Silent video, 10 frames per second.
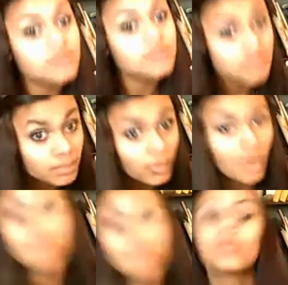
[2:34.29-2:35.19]
the
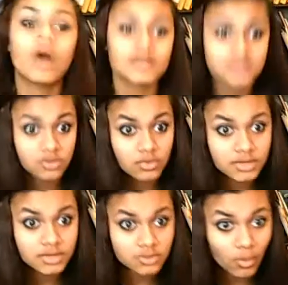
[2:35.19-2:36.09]
boy walks through
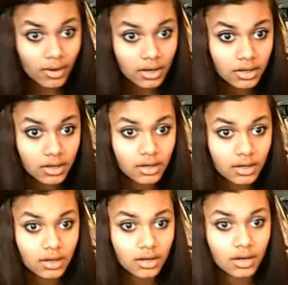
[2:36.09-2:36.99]
the door,
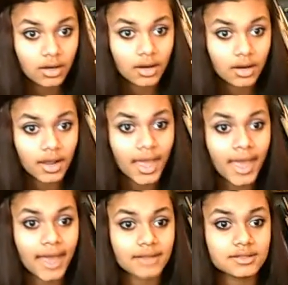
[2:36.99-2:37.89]

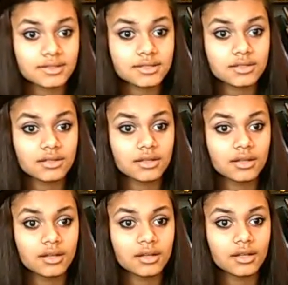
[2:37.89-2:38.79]
and
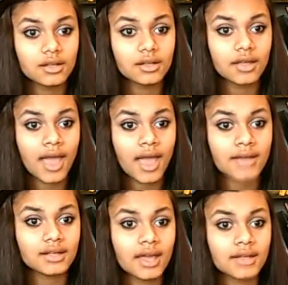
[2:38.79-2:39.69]

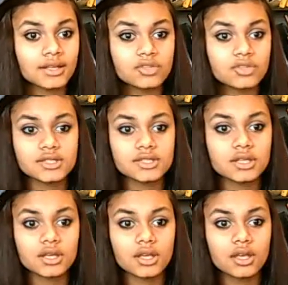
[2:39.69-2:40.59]
he just
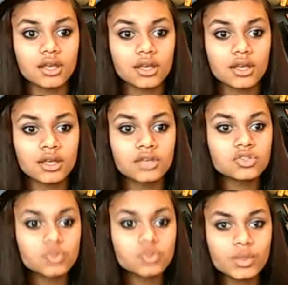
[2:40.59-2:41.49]

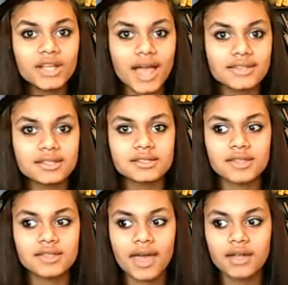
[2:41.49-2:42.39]
realizes
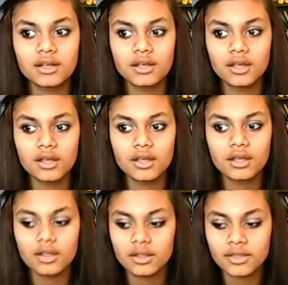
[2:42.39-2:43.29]
that
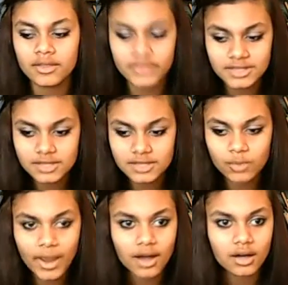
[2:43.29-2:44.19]
this is
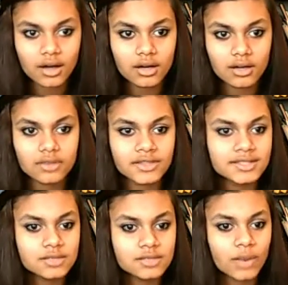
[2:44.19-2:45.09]
where
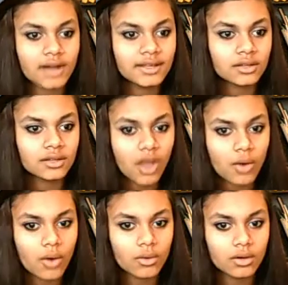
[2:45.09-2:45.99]
he'll
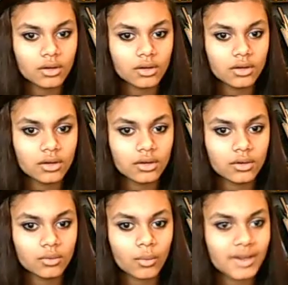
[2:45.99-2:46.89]
know
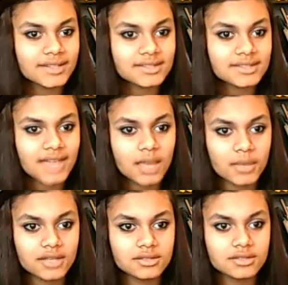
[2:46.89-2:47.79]
what his name
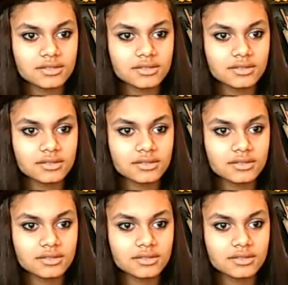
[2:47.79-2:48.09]
is.